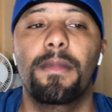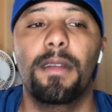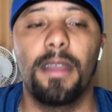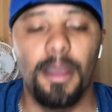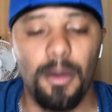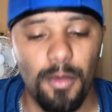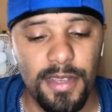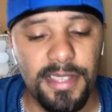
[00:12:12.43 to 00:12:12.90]

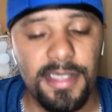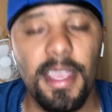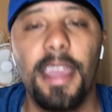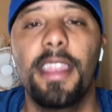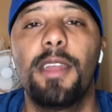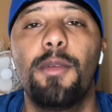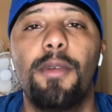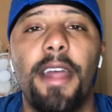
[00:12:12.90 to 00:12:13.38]
And we
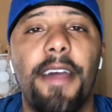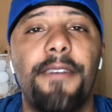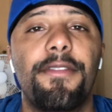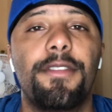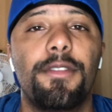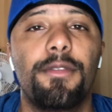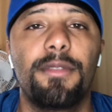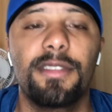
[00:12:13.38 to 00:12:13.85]
said he would have
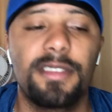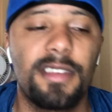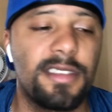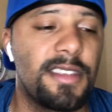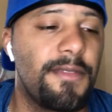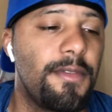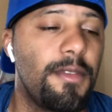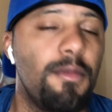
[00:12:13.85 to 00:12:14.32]
to do this
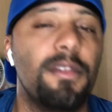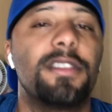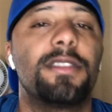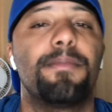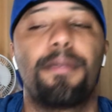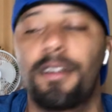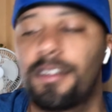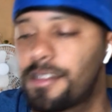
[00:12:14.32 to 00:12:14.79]
because if it went
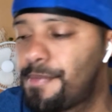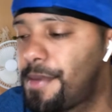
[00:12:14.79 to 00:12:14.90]
to purse